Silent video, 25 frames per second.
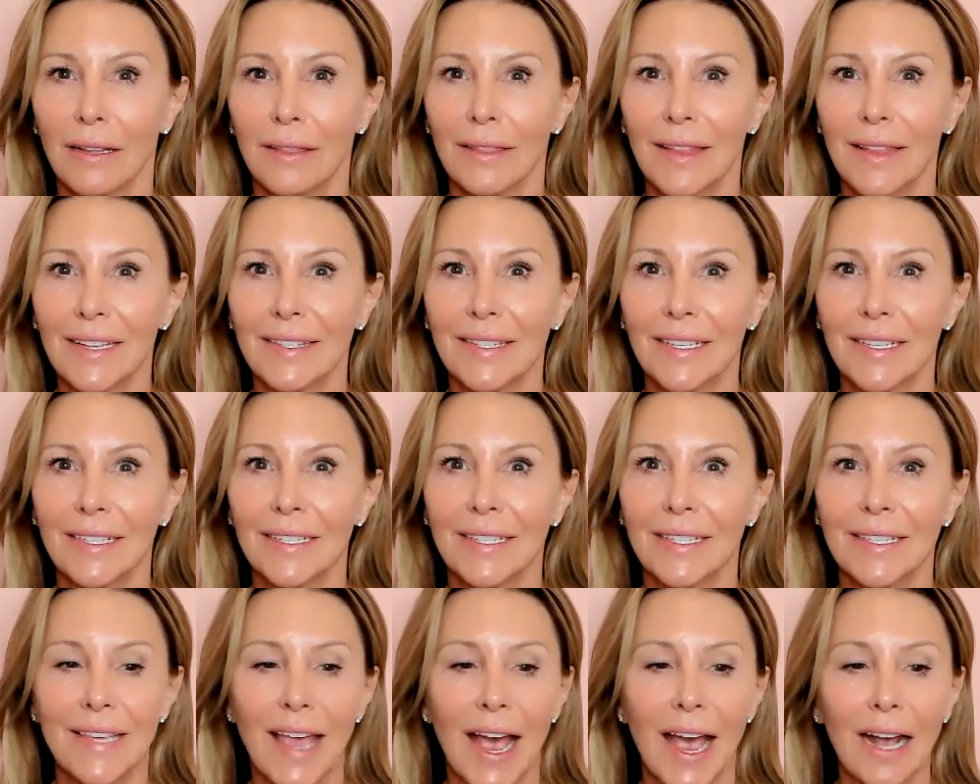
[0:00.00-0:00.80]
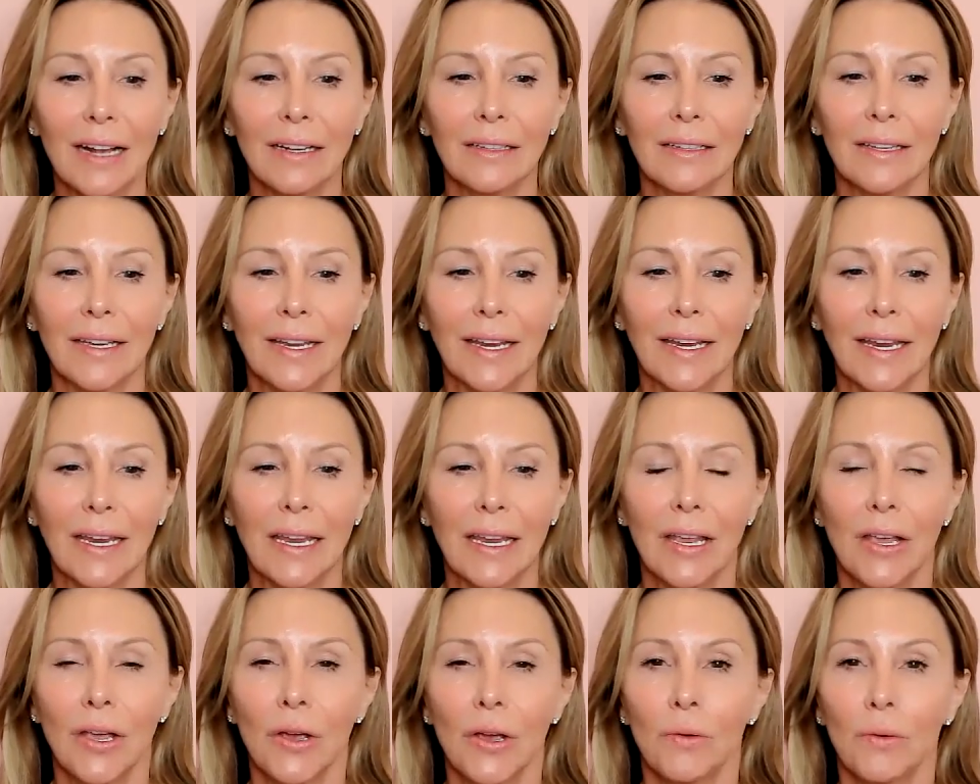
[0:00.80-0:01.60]
That's exactly
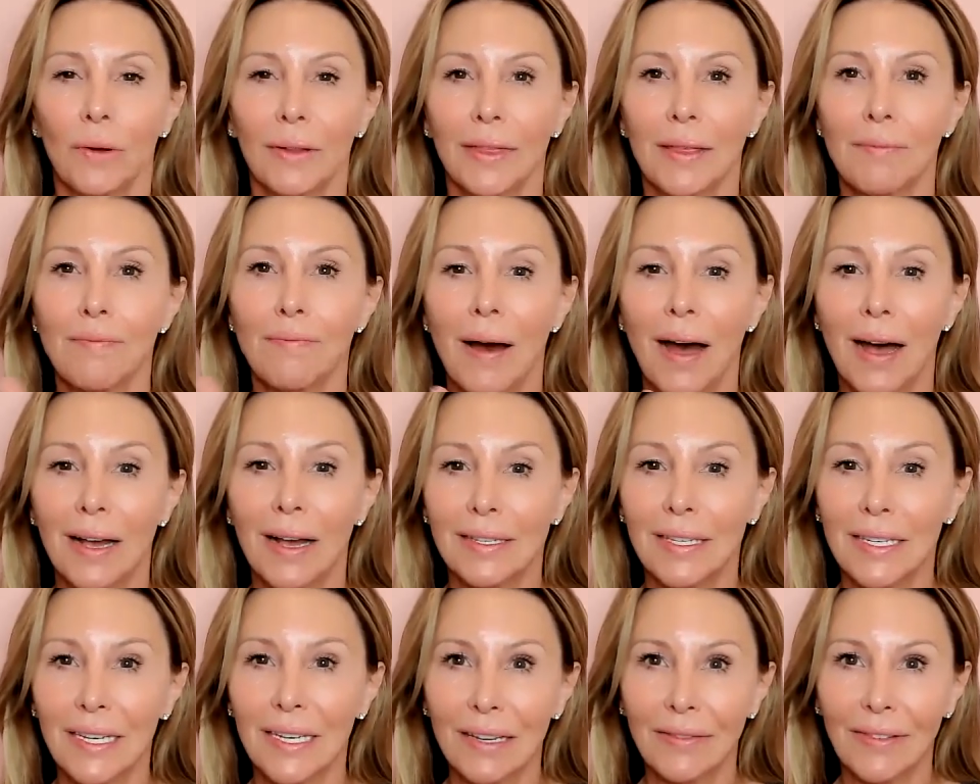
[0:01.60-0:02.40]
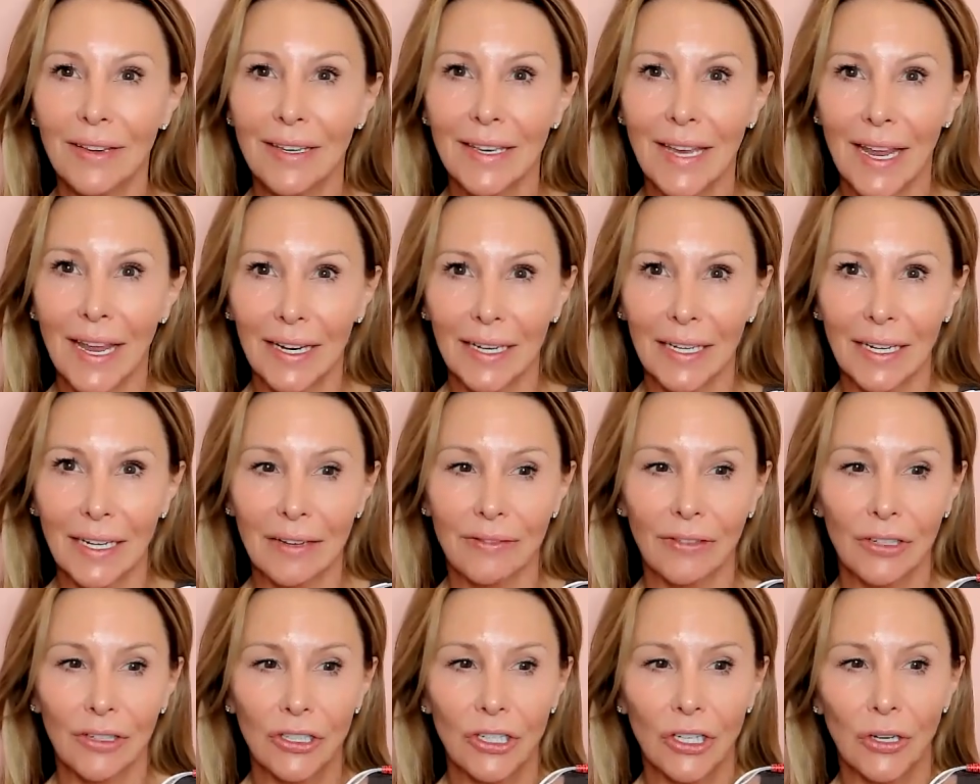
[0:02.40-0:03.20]
what the positive and
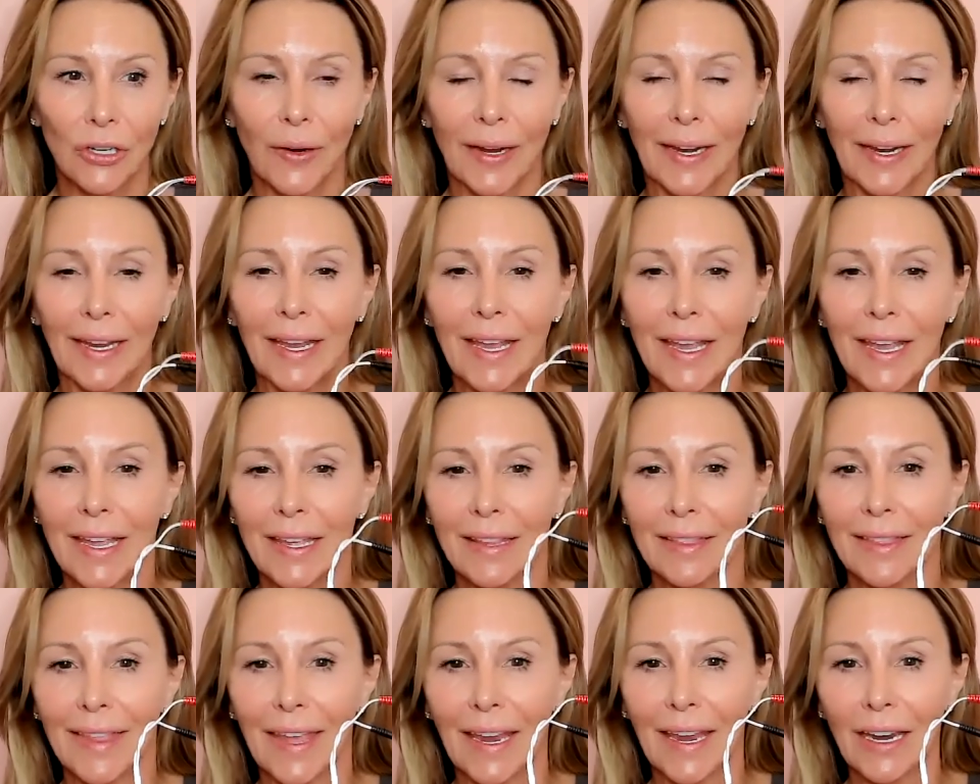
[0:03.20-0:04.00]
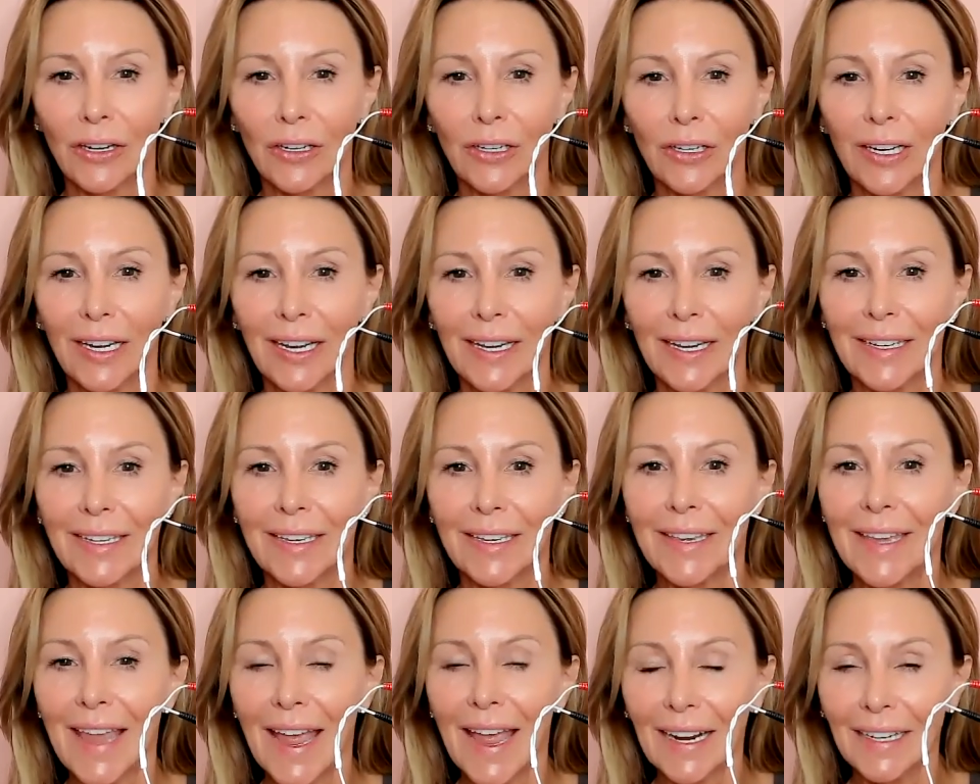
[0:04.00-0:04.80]
negative are doing. They are
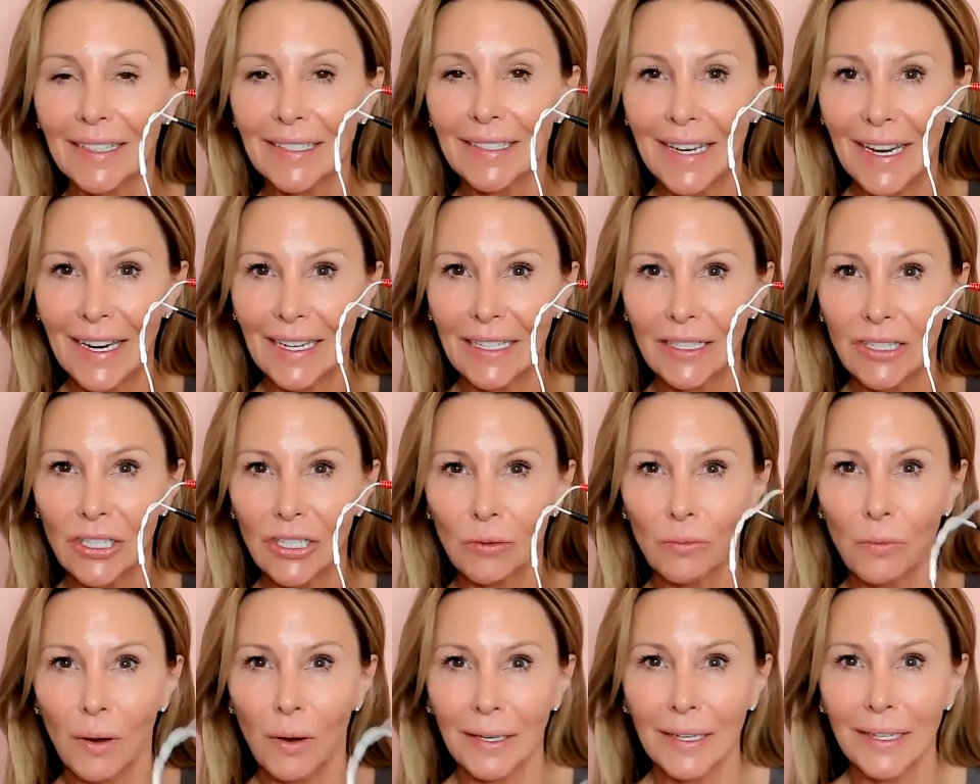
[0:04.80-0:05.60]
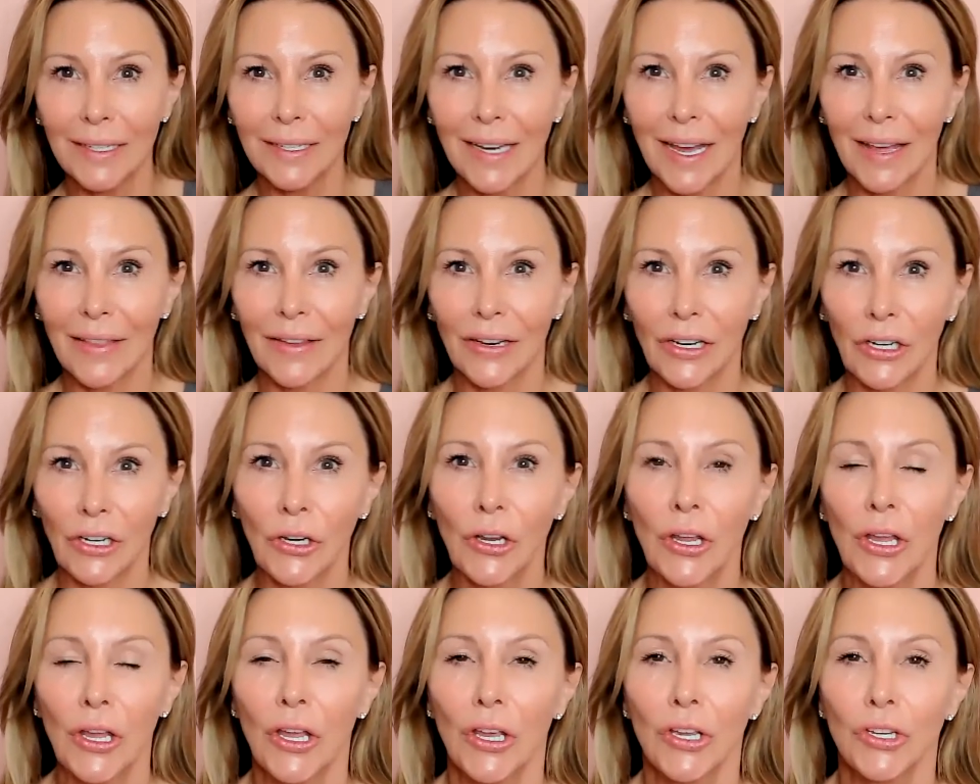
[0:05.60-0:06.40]
connecting to one another
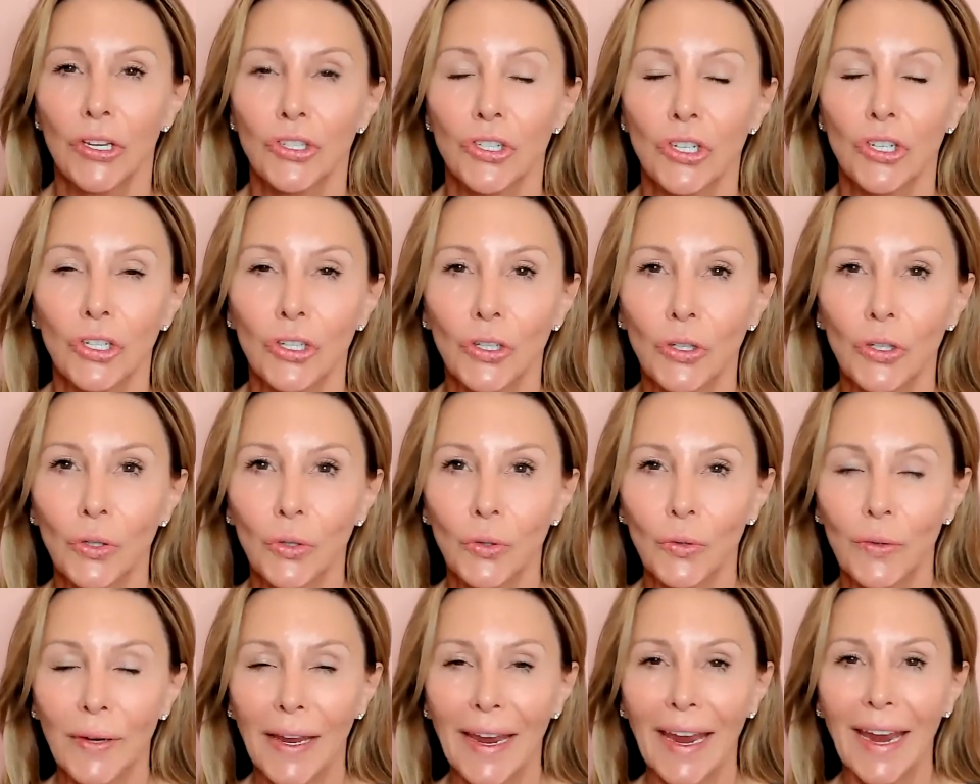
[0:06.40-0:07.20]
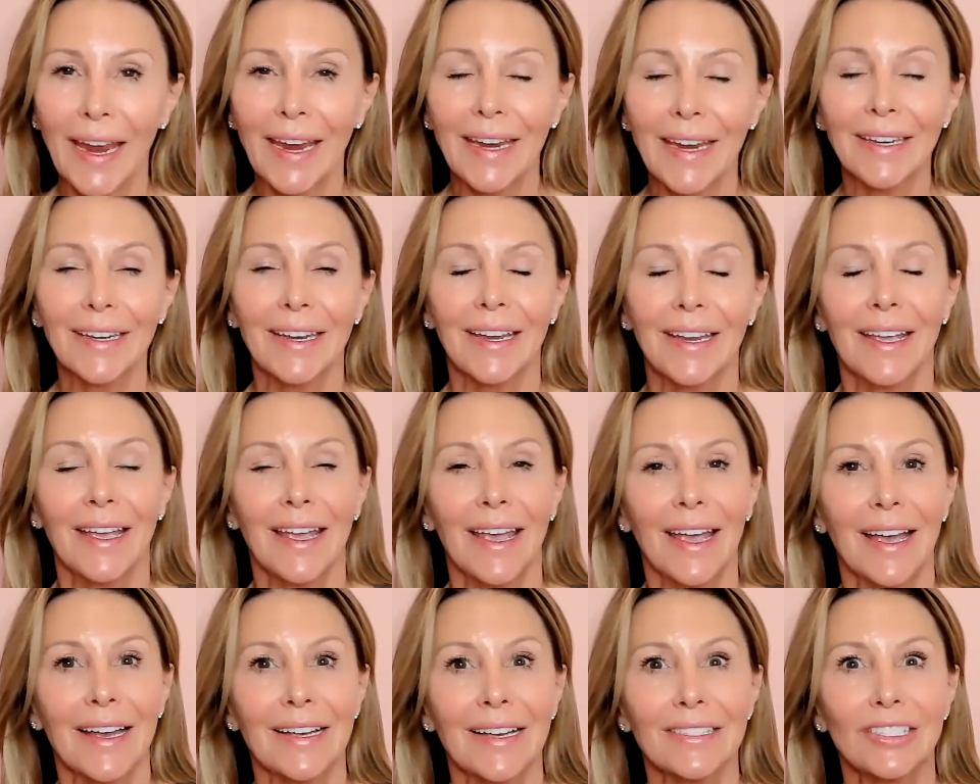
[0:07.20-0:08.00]
to create
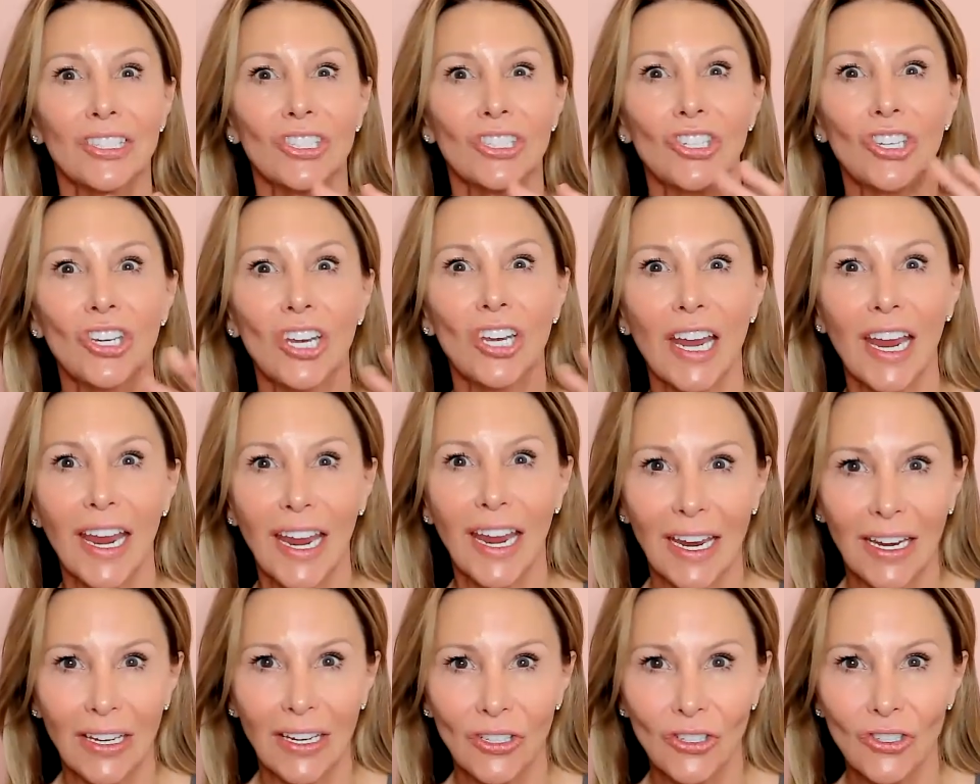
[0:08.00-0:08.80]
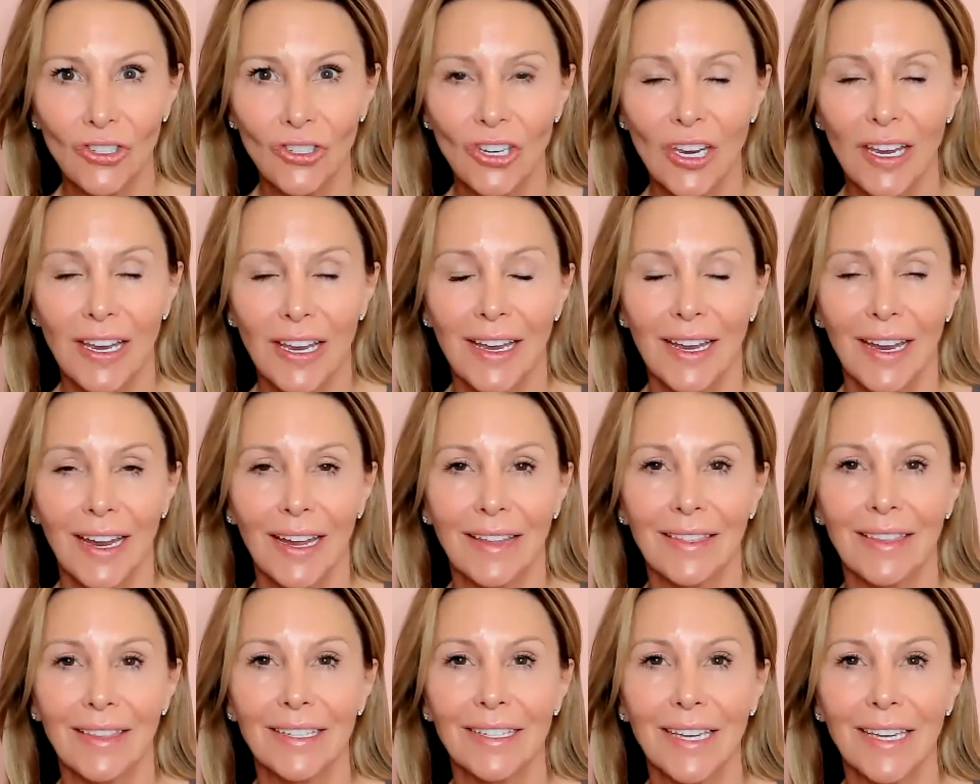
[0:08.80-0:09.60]
a change in the